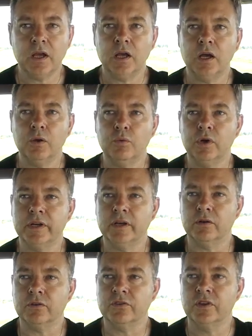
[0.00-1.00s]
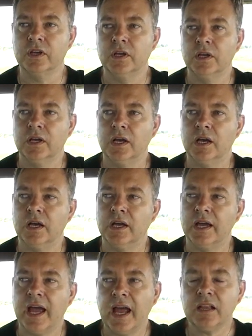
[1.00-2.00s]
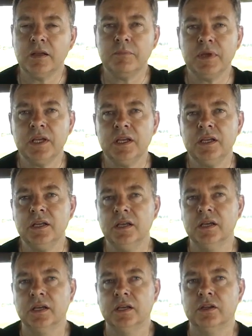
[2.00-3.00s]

What else? Alamy,